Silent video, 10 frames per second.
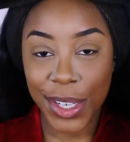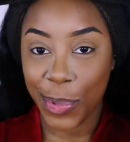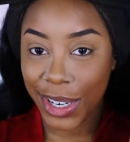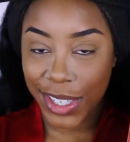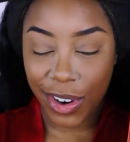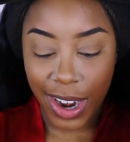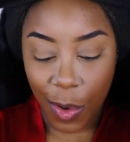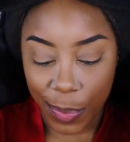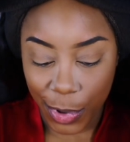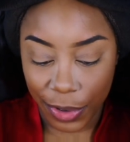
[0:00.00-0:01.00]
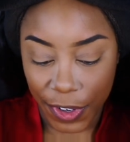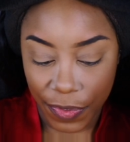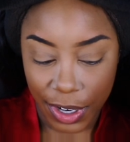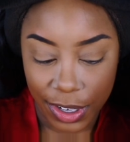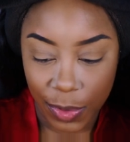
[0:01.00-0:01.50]
So we're gonna start out with Morphe
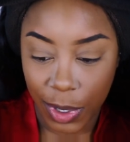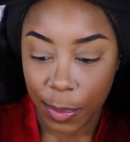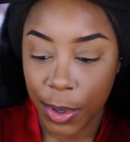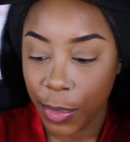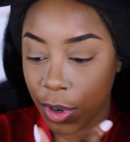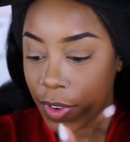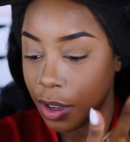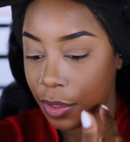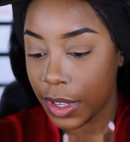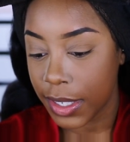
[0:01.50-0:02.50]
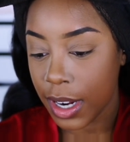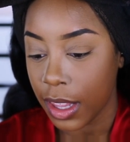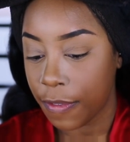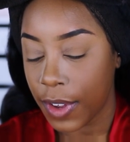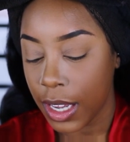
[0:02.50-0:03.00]
first. We're gonna put Morphe on this side of the